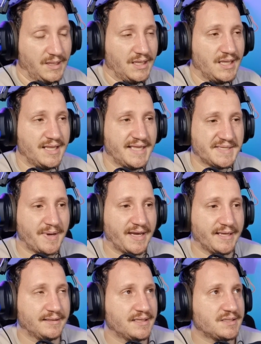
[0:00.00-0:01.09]
That's
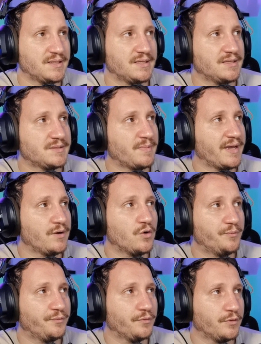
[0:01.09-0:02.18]
my
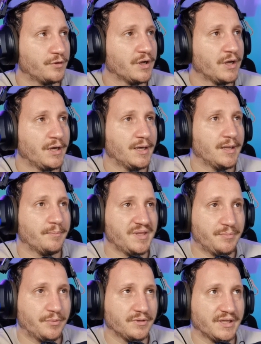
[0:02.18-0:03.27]
hope for
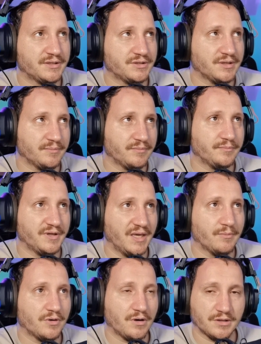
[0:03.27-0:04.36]
people that
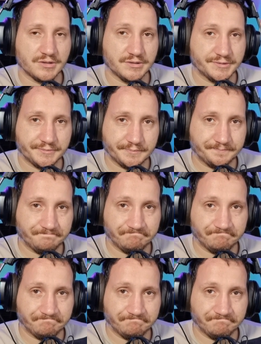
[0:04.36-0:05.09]
game on consoles.